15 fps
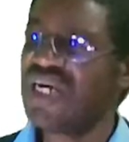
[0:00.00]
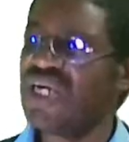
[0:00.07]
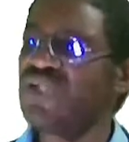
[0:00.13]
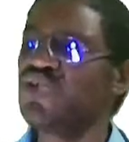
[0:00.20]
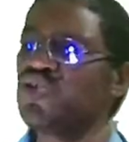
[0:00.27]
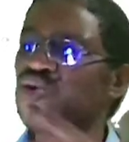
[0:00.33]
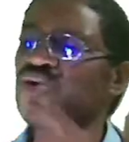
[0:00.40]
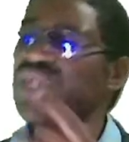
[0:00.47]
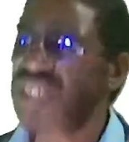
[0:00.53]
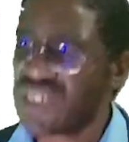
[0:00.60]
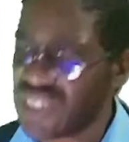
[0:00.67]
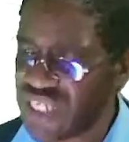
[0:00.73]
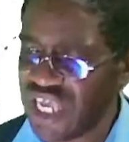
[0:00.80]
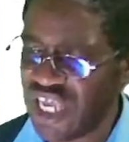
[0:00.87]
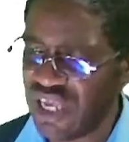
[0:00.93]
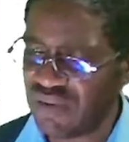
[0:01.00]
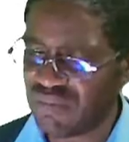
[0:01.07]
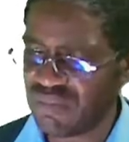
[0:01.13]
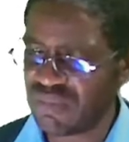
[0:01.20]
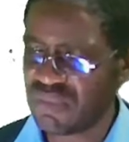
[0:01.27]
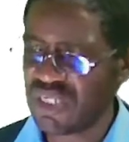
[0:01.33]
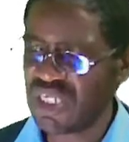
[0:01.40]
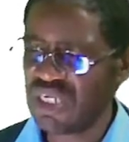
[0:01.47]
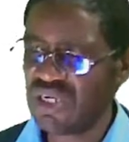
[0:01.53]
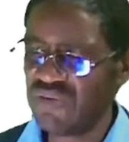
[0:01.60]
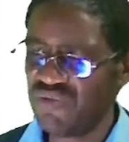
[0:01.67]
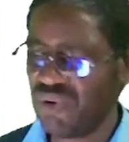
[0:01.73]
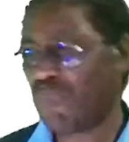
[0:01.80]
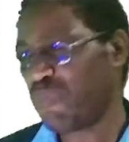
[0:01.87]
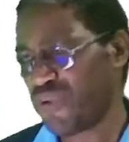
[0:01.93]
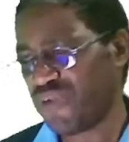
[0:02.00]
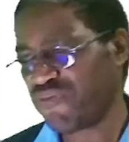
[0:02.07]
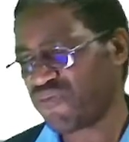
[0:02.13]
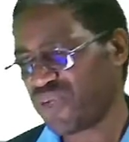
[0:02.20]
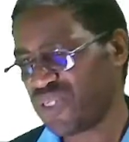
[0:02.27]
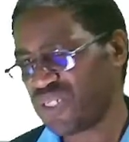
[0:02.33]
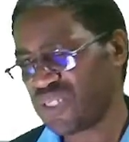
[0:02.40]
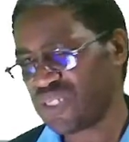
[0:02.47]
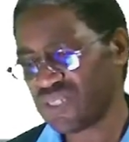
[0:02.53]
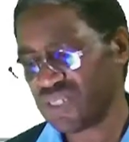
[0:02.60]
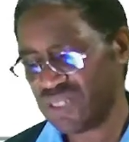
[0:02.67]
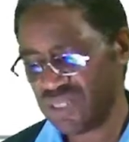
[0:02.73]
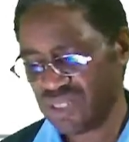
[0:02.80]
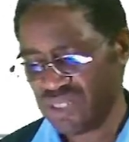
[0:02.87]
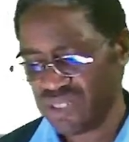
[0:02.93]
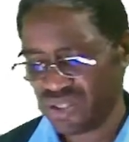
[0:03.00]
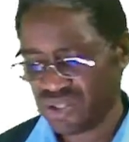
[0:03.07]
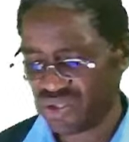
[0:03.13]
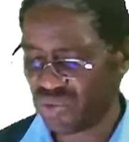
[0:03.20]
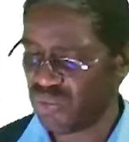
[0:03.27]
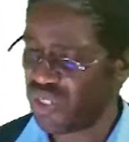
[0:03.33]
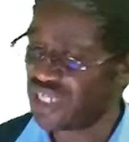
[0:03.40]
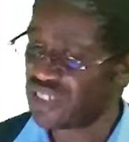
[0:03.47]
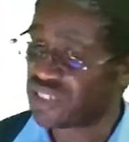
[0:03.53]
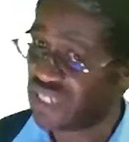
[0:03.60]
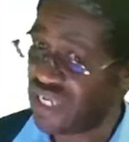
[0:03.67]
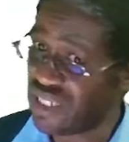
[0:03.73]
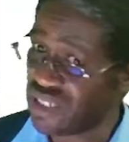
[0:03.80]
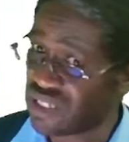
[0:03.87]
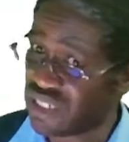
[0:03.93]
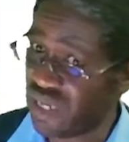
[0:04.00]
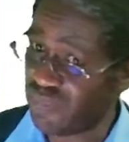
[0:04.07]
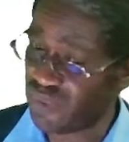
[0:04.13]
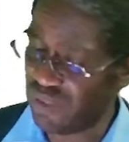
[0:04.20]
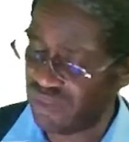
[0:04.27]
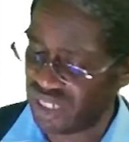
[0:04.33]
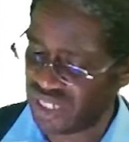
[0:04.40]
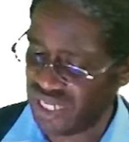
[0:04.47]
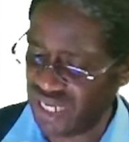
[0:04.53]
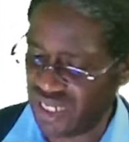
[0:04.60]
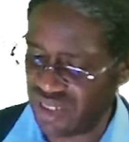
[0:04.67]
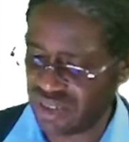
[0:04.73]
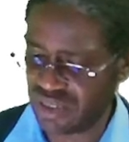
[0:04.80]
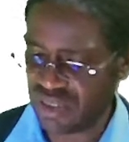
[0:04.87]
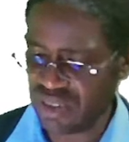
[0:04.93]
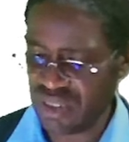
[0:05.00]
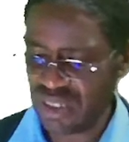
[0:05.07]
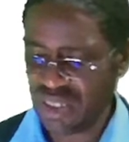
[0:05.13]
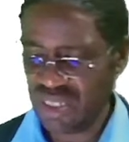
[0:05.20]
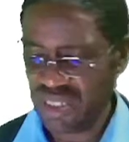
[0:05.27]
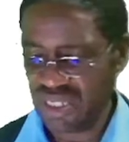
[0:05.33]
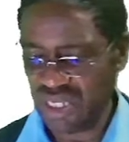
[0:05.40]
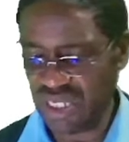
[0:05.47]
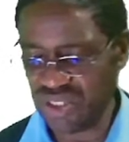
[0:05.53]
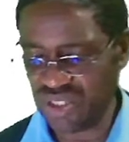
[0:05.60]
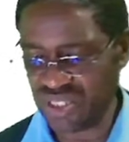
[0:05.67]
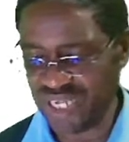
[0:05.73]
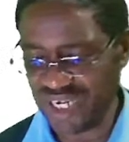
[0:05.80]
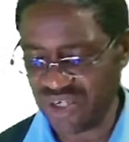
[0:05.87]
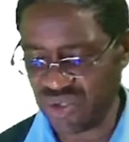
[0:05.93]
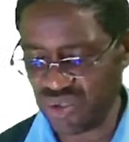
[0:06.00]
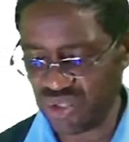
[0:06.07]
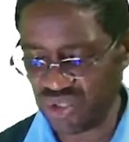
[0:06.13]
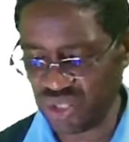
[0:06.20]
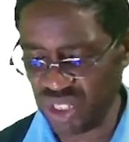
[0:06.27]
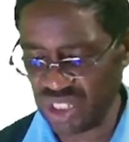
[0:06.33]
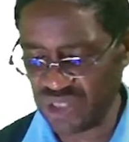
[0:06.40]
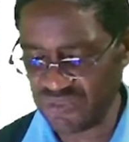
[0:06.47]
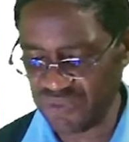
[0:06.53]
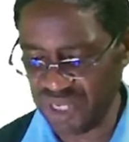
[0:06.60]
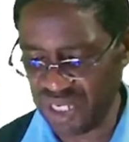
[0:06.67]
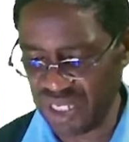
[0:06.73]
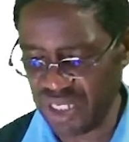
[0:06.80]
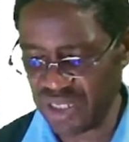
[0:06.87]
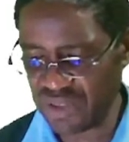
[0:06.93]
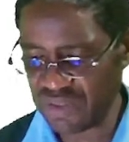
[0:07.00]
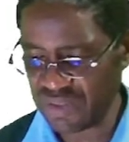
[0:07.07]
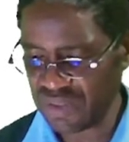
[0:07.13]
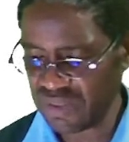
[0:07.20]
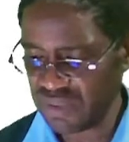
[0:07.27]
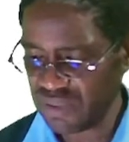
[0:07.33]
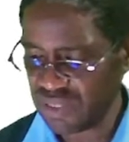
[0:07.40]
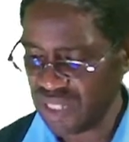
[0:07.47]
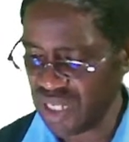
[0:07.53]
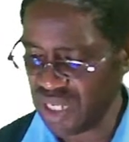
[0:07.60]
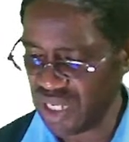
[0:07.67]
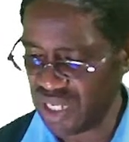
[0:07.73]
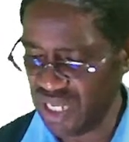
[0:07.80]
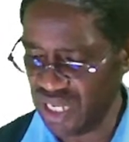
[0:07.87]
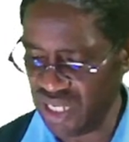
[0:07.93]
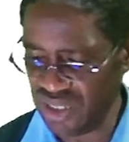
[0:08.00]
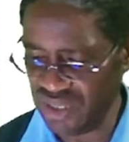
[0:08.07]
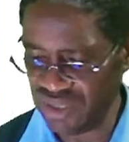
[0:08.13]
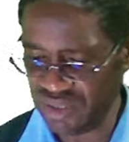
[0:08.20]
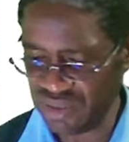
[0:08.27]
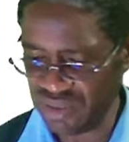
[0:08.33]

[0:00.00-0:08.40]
do the same for preference. So we are saying step number 10 is that you transfer again.